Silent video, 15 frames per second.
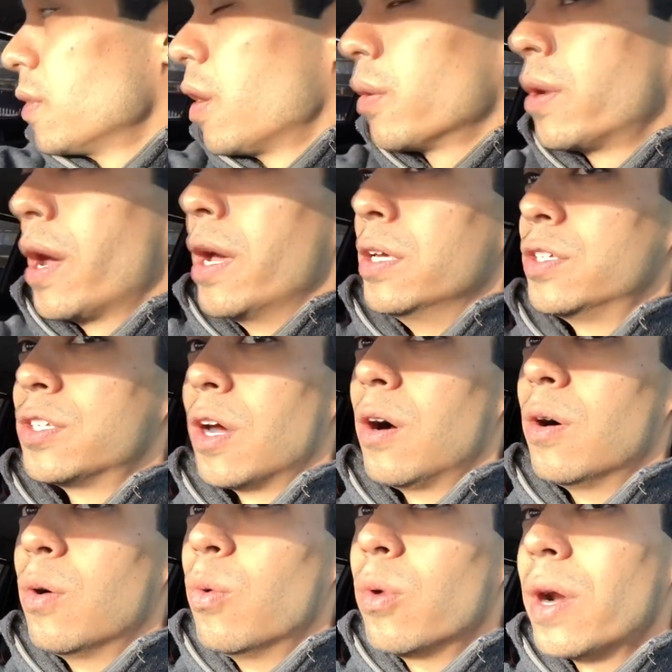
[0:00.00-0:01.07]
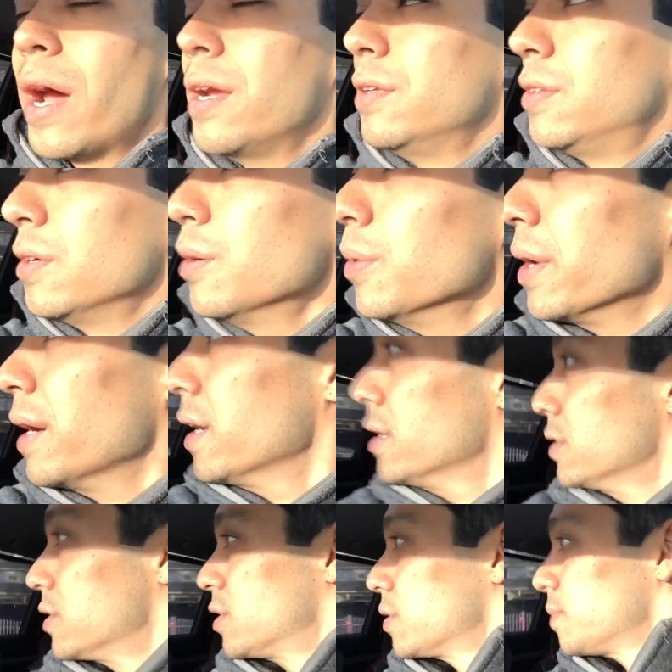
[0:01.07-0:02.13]
Okay, so what I do
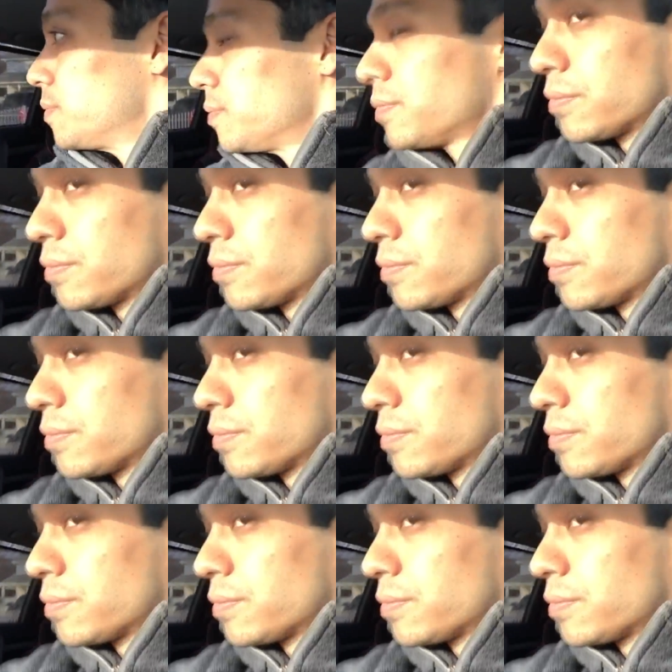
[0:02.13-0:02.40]
is